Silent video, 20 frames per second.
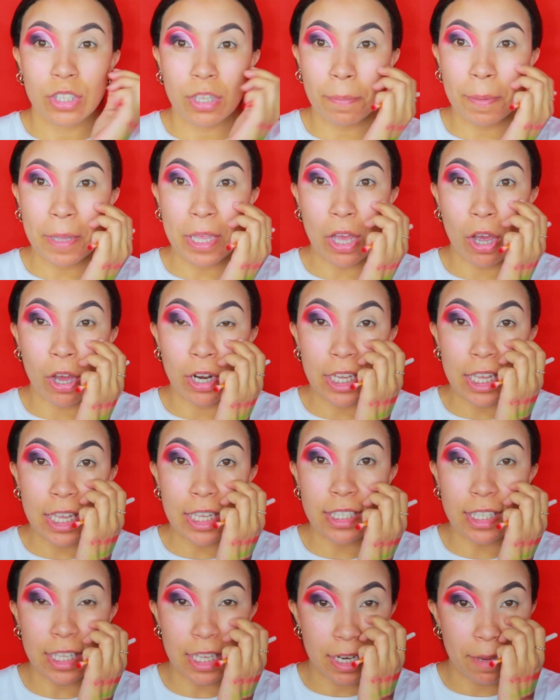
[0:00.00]
To be
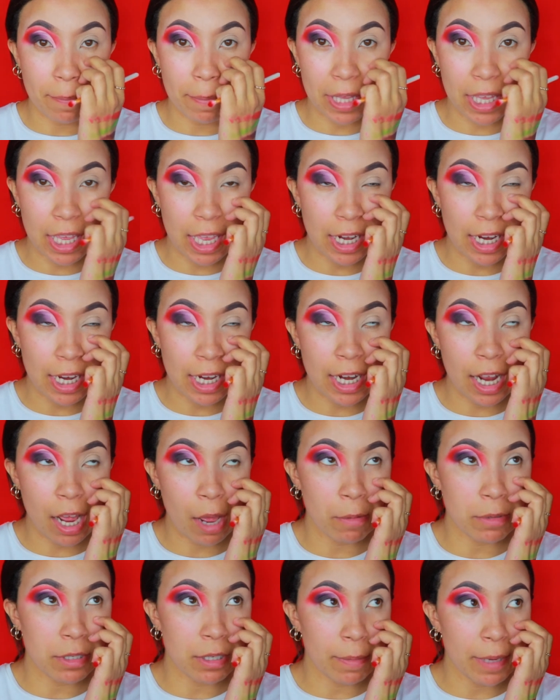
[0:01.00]
honest, in the beginning,
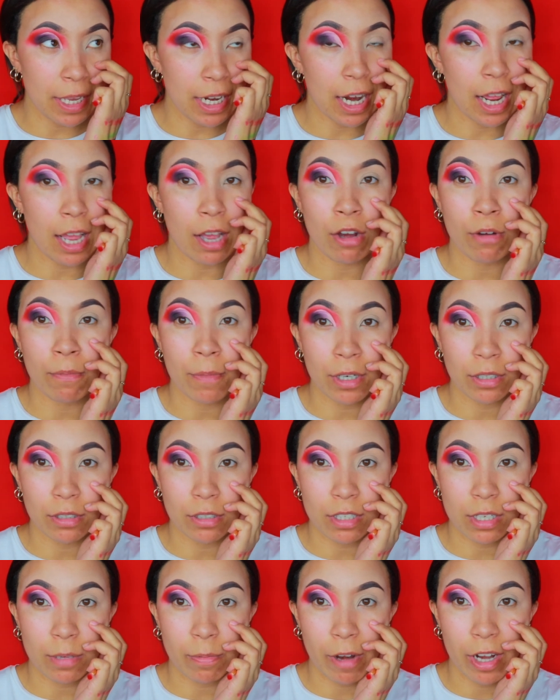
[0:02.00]
I was a bit like, oh my
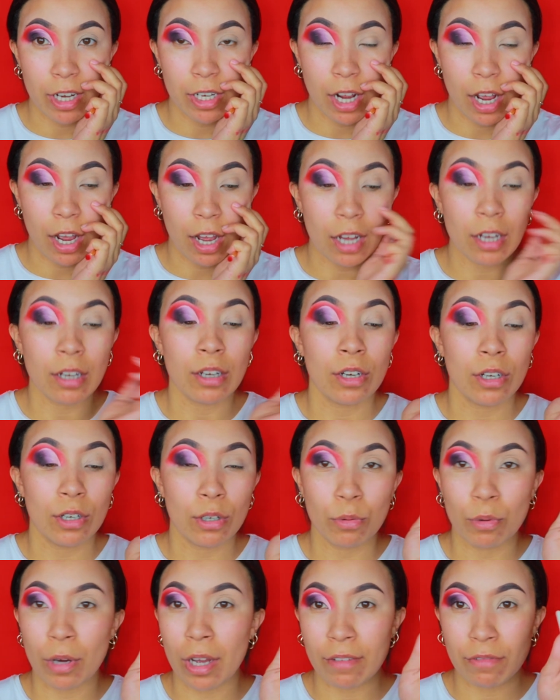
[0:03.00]
God, Sabrina,
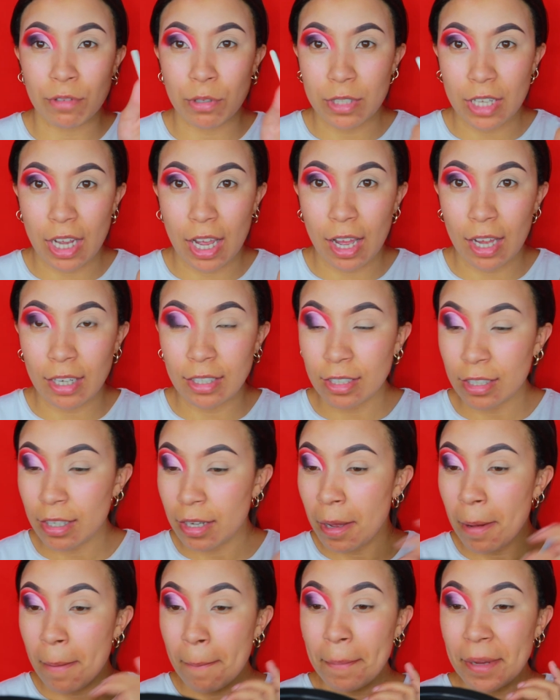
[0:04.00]
what have you done?
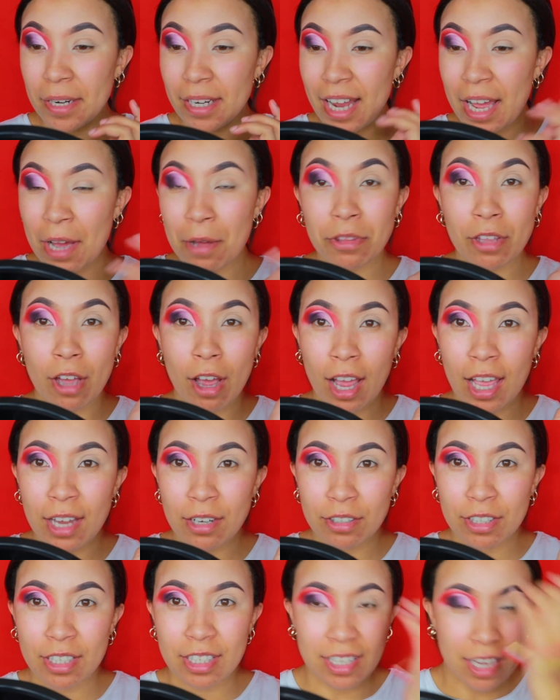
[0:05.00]
But now the eye
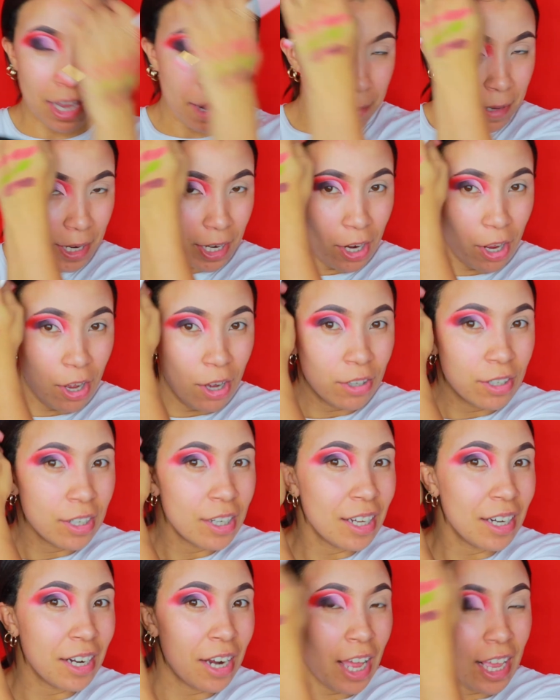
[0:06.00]
look has come
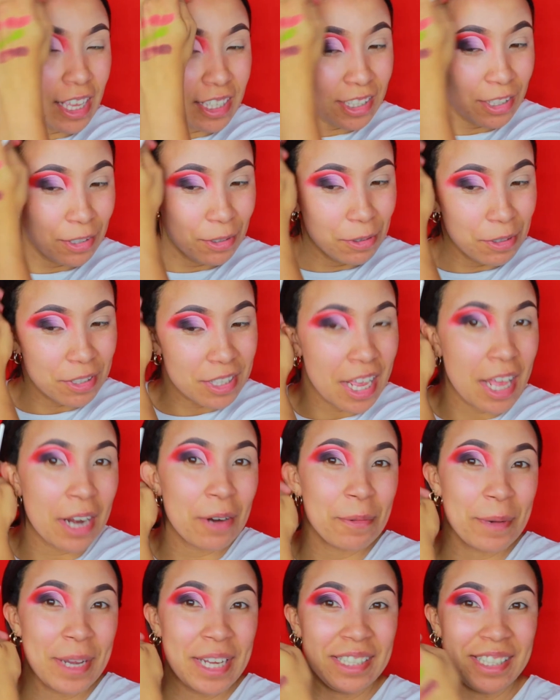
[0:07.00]
along, like it still looks
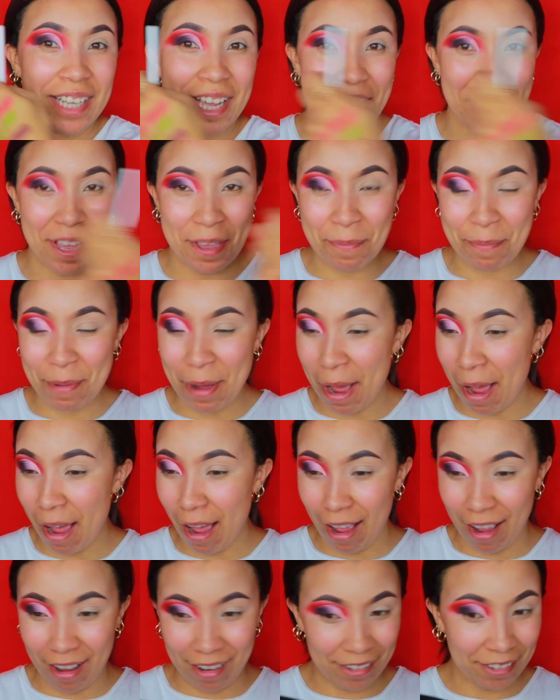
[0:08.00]
Halloween-y,
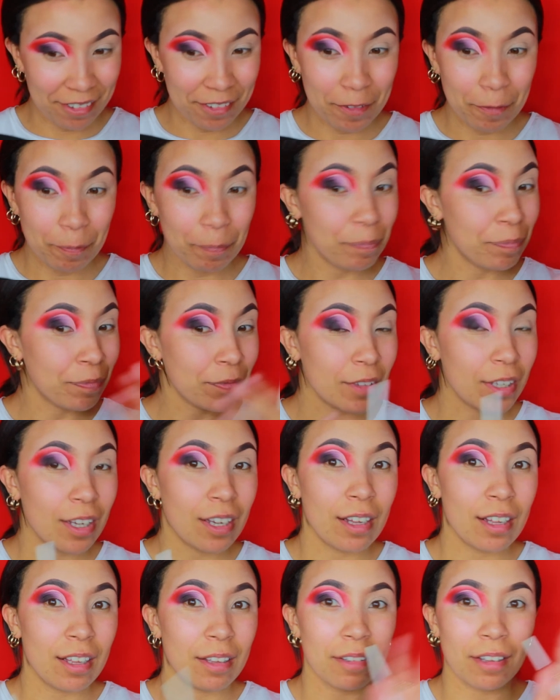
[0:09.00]
but
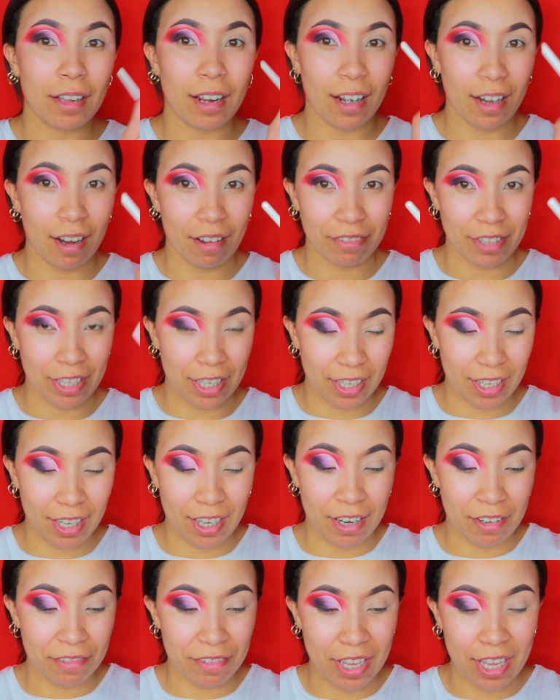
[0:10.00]
I love it, I
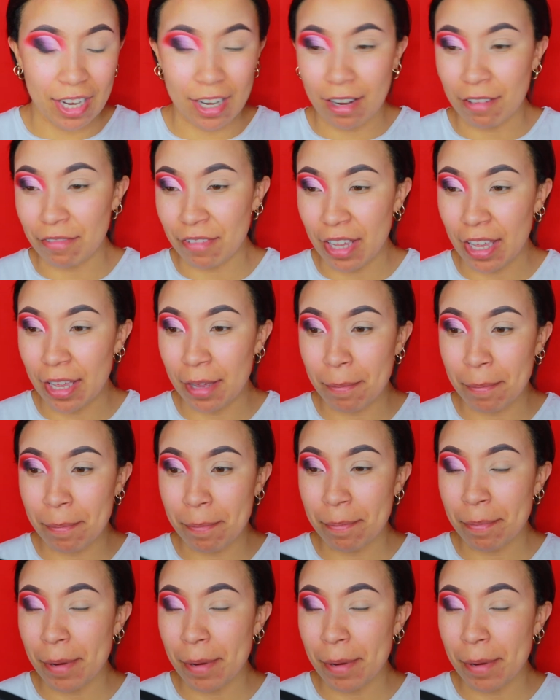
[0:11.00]
love it, I love it.